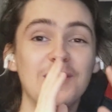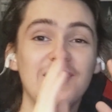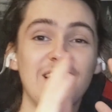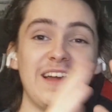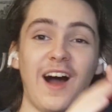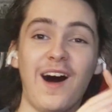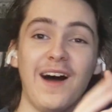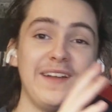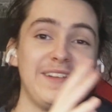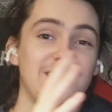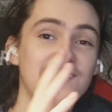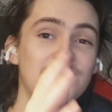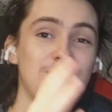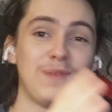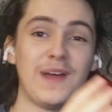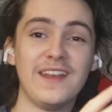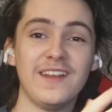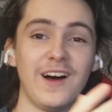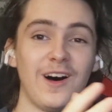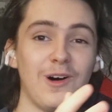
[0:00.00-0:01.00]
Look, I just
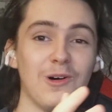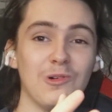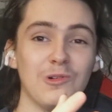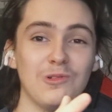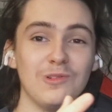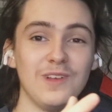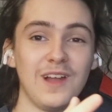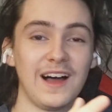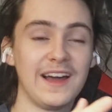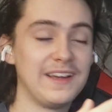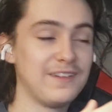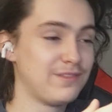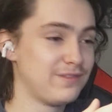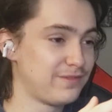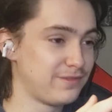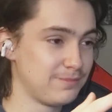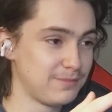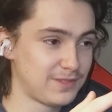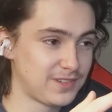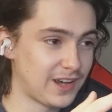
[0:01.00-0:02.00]
spent the whole like
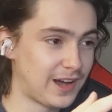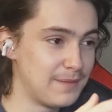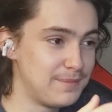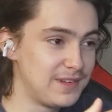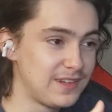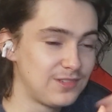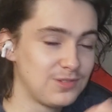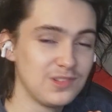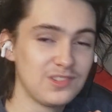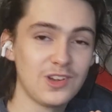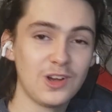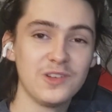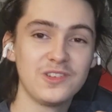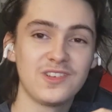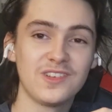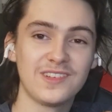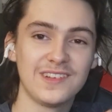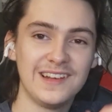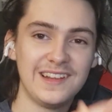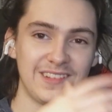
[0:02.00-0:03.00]
time this was on
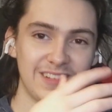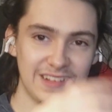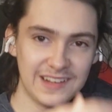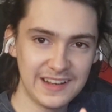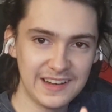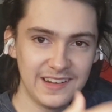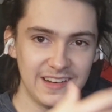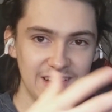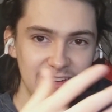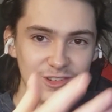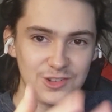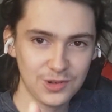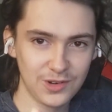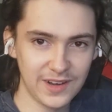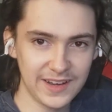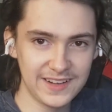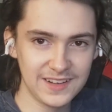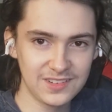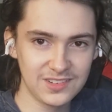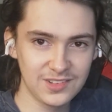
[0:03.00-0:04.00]
just listening and
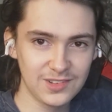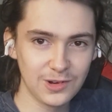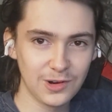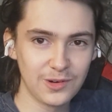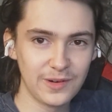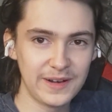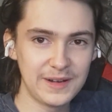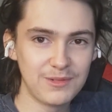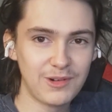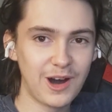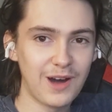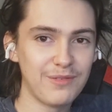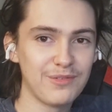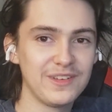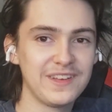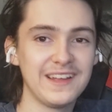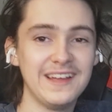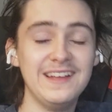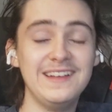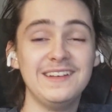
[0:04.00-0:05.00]
enjoying the story
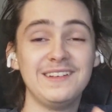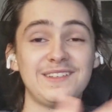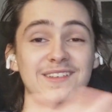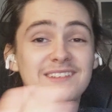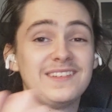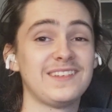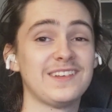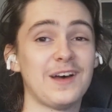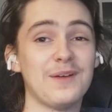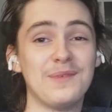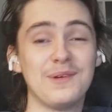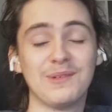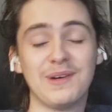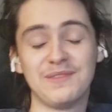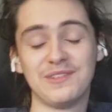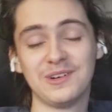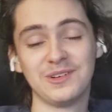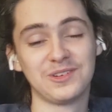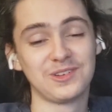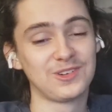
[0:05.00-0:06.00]
rather than to determine
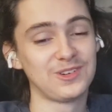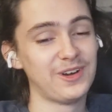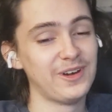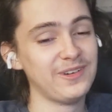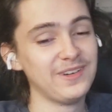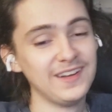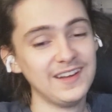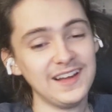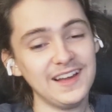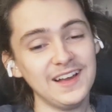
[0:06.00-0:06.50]
whether it was true.